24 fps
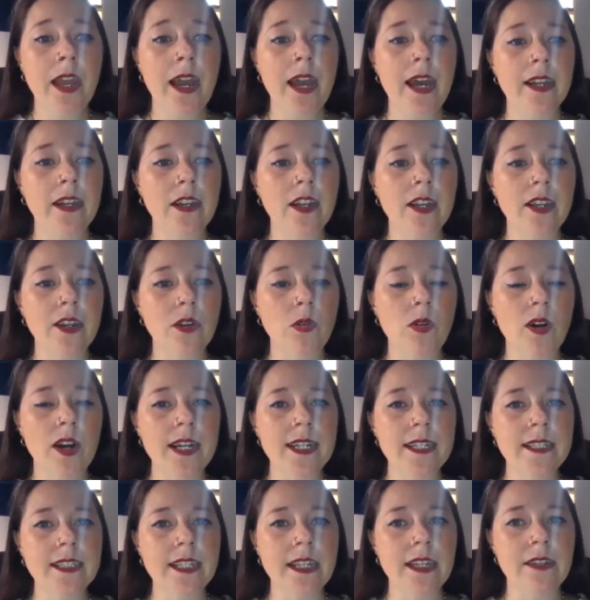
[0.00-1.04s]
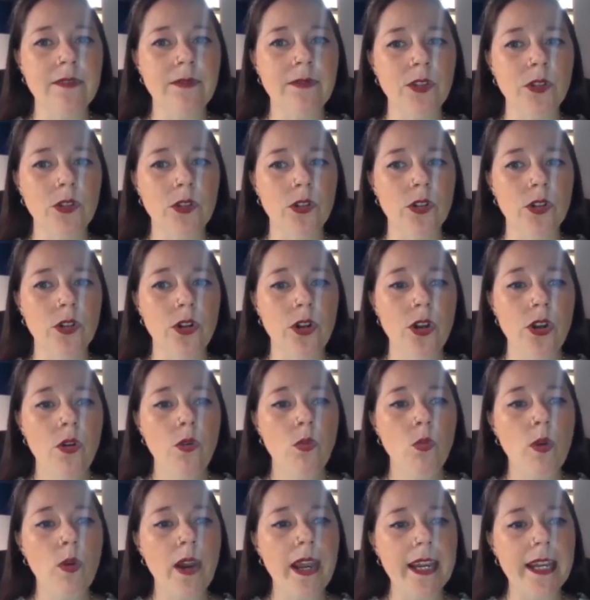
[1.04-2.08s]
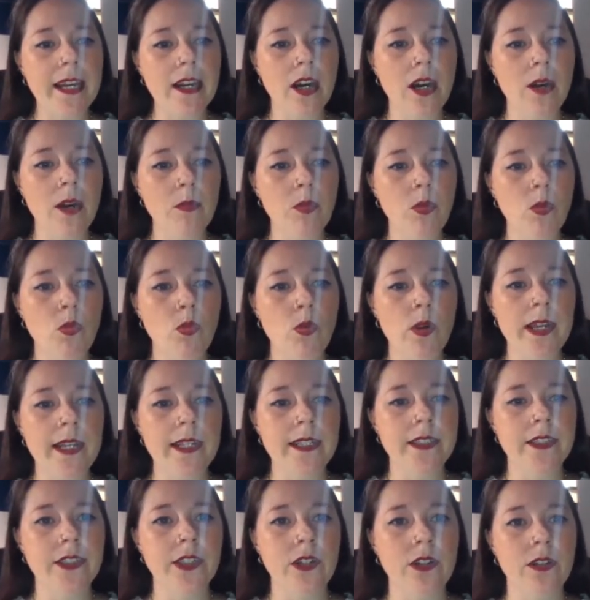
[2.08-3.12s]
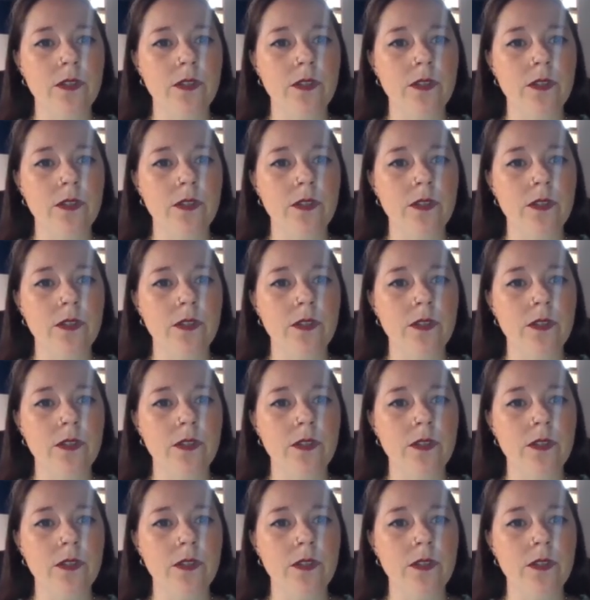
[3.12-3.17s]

And likewise, if you're weighing up which